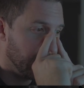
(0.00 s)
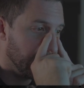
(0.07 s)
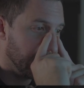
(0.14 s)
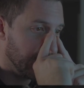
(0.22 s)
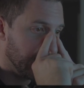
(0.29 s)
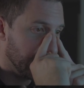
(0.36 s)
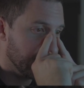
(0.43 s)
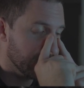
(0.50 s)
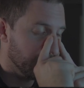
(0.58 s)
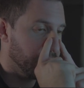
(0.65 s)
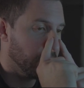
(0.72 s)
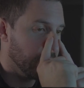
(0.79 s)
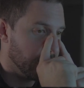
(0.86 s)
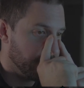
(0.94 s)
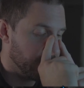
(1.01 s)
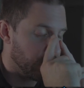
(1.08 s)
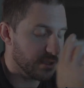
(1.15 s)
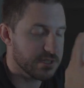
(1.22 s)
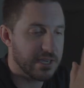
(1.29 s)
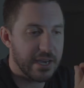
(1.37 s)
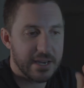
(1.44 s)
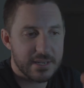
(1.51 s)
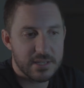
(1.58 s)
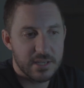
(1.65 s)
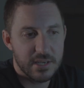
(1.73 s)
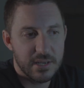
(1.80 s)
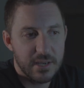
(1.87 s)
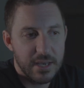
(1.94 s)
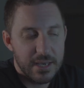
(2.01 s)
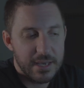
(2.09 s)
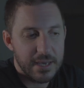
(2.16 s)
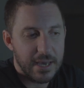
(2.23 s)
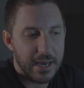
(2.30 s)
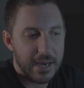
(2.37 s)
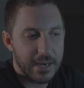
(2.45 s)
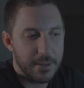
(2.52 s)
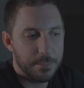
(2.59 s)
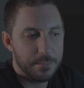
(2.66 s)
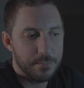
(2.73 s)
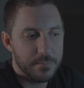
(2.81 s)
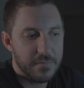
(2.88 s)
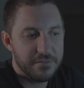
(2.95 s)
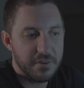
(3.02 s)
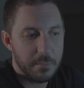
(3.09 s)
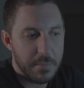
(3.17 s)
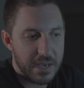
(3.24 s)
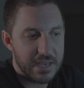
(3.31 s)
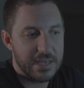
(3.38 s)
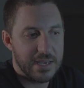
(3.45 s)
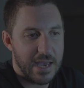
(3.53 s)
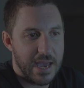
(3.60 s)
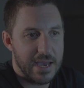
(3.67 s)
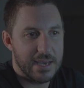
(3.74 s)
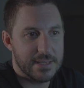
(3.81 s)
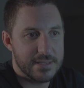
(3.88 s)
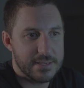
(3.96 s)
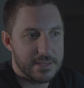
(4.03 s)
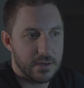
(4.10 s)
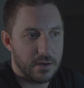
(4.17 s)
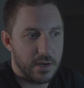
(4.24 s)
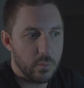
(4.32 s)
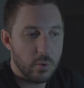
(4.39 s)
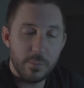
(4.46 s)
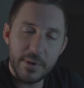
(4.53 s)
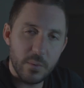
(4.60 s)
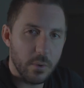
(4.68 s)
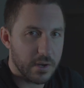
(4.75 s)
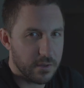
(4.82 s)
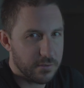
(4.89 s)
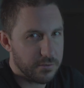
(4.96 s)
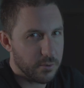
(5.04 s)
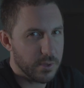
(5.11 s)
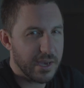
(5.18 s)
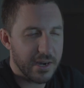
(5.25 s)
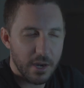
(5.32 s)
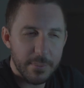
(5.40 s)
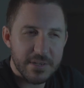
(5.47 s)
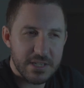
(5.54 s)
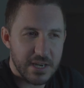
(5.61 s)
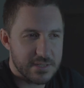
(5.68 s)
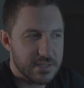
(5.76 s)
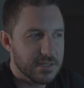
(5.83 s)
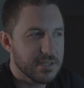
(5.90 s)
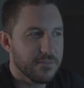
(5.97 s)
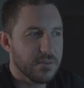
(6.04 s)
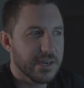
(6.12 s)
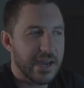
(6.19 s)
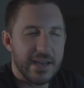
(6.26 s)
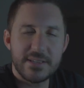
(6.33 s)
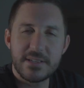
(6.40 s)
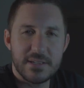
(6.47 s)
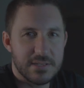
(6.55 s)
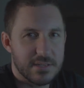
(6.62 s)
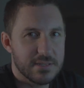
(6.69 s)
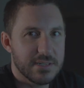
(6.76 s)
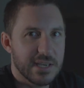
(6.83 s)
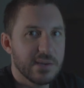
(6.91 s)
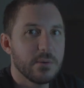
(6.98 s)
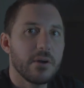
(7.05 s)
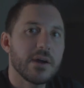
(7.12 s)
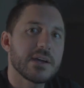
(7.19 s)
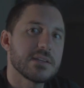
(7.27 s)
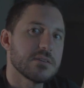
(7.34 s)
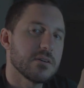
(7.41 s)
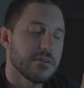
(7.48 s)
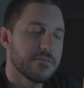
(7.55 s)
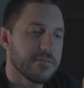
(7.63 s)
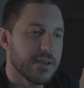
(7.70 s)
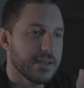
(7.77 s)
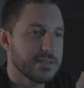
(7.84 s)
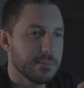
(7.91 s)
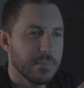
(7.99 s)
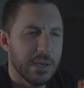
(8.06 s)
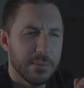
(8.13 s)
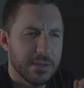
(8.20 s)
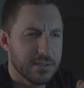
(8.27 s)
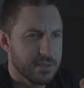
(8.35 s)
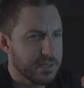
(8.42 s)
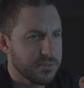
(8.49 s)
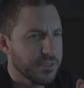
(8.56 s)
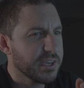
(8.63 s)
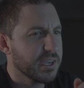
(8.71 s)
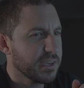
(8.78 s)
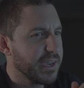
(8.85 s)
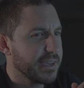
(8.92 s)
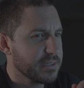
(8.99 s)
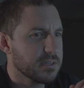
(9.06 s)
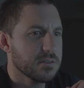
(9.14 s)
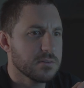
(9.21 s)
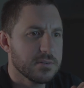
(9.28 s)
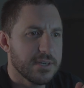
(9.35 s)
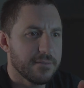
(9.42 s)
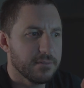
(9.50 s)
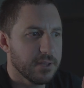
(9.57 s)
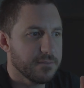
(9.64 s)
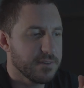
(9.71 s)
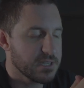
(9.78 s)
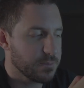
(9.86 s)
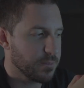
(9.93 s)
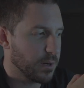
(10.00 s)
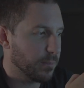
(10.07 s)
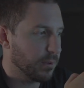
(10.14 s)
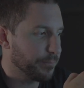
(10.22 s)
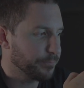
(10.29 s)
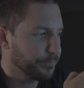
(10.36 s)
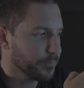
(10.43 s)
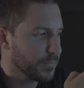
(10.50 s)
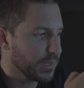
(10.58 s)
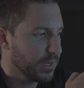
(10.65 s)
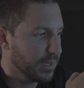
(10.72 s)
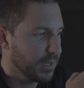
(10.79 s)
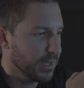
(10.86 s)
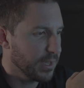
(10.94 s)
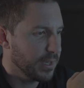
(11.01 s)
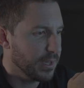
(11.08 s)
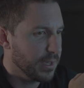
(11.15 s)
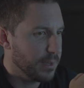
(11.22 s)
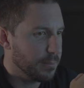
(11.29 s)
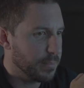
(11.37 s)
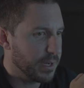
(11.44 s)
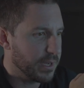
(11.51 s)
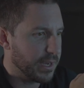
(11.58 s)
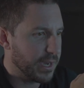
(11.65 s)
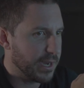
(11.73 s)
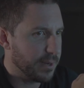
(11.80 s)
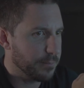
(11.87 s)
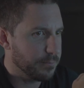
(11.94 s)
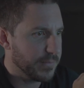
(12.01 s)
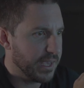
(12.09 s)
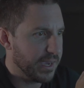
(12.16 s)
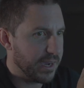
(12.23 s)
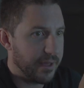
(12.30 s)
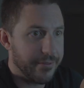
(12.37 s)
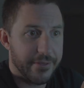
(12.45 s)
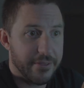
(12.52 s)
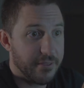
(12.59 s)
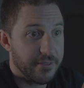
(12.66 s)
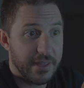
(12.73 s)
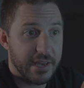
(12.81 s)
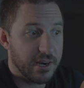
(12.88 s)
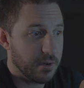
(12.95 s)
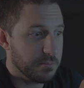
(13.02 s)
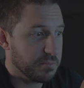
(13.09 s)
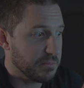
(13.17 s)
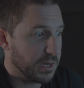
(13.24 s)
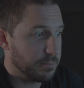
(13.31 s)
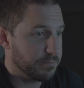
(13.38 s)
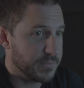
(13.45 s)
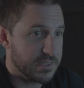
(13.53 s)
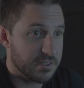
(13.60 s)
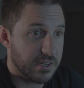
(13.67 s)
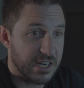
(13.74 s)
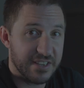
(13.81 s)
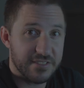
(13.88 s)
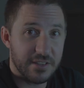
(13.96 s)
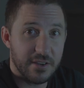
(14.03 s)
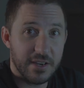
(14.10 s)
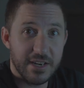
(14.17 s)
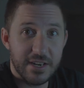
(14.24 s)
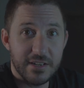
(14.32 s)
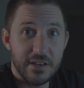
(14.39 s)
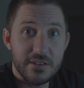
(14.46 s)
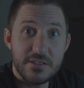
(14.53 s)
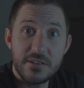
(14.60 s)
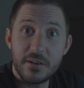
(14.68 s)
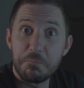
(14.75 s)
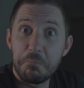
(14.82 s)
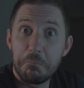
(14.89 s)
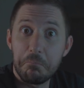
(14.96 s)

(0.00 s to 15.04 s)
it is a point of contact for me, and I will be working through that. And I'll be chasing different gaskets to see what I can do to fix it. Maybe a thicker gasket should definitely fix the problem. But yeah, other than that, I'm just going to have to go get a nose job.